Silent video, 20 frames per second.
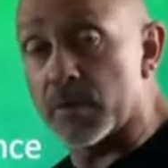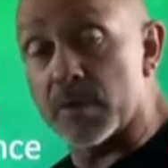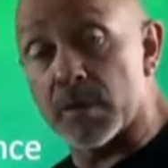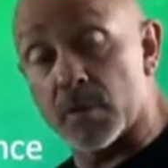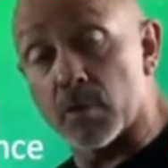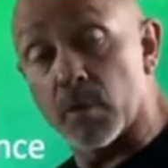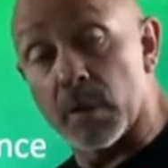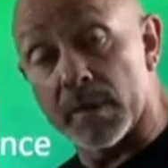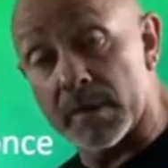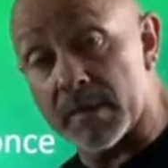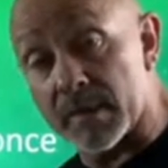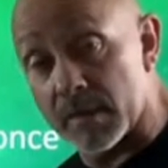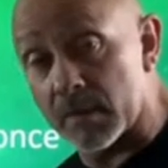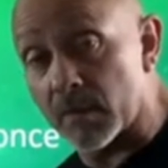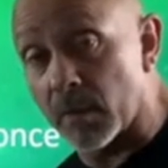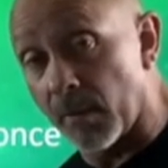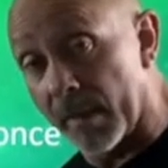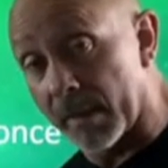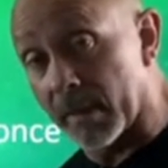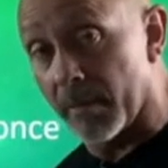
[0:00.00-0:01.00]
which is what
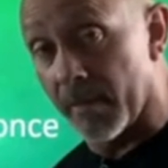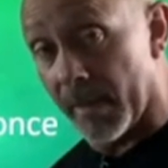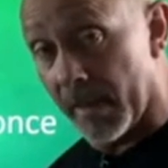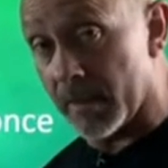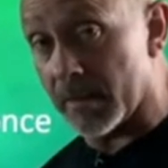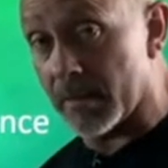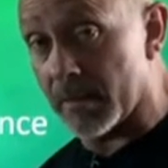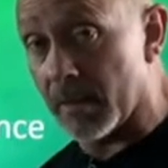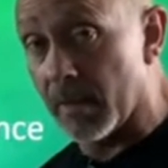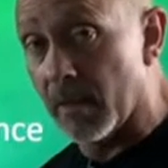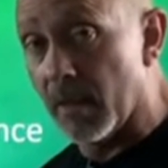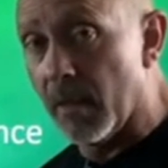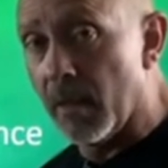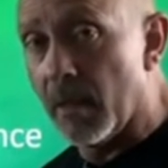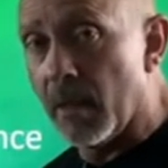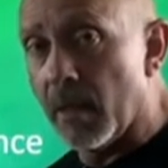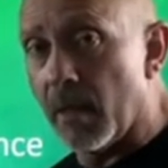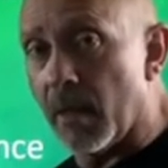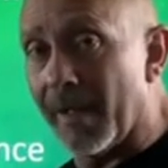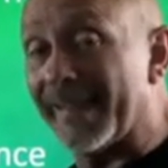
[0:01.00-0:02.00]
Cisco recommends,
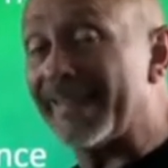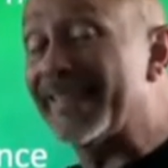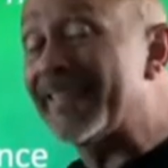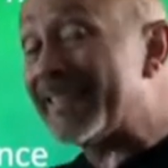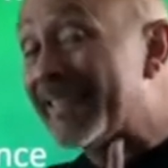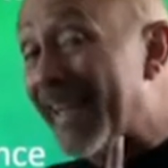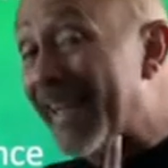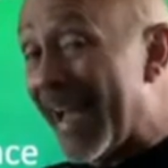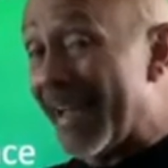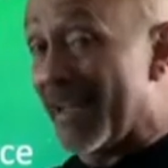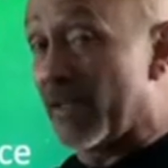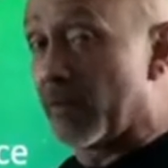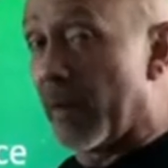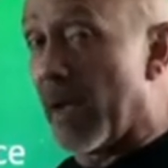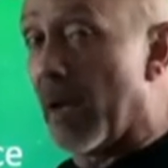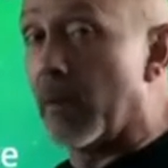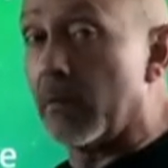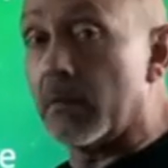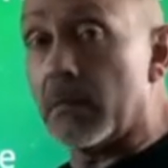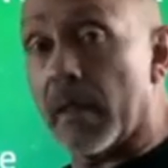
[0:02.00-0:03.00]
a static
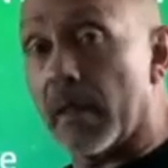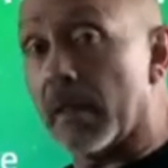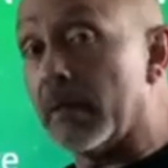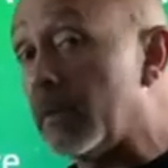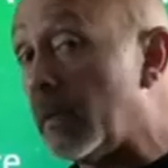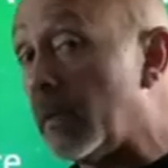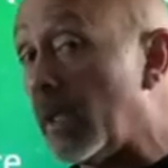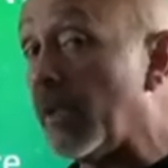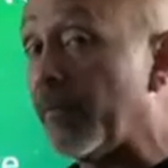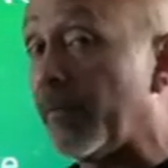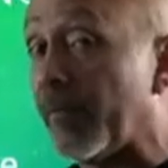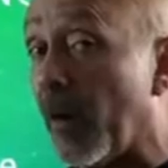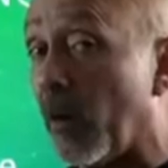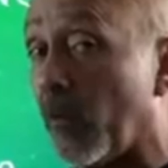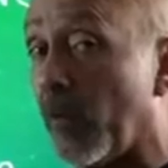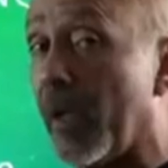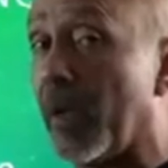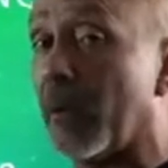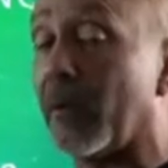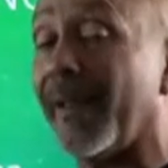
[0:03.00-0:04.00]
route, not a
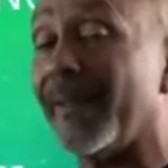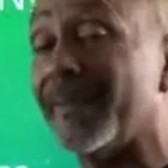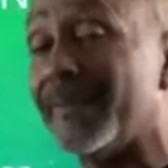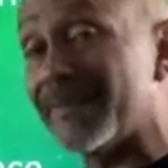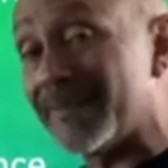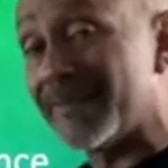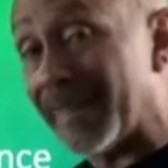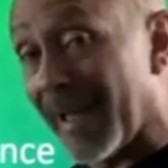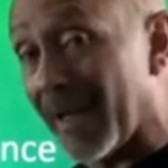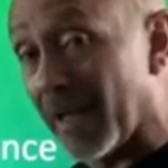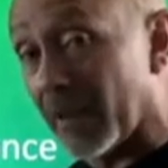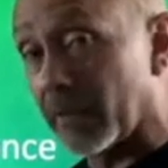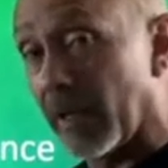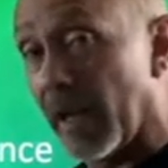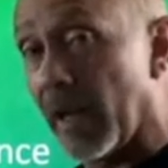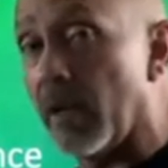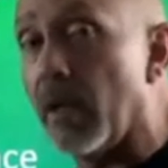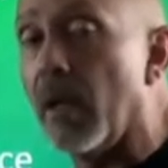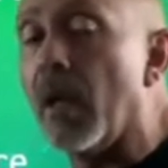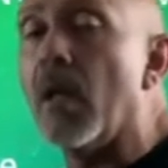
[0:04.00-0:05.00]
default route, a static
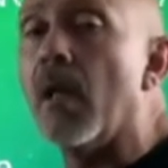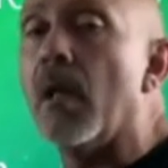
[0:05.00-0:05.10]
route.